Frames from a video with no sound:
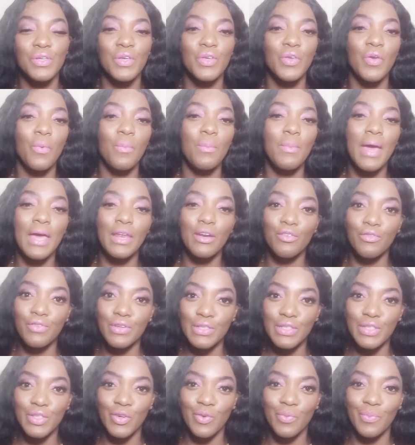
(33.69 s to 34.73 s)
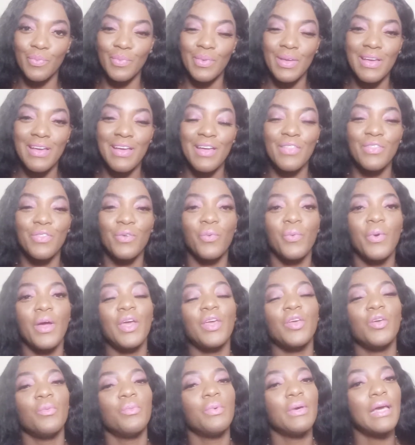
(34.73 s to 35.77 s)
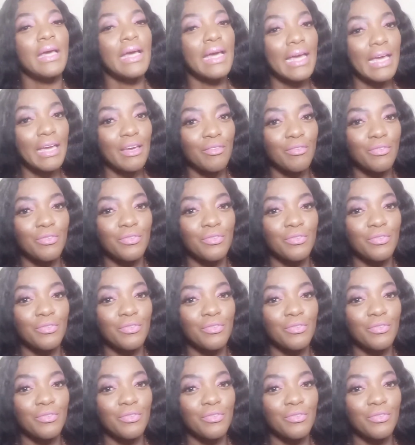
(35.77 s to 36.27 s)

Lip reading: your mannerism, the way you behave.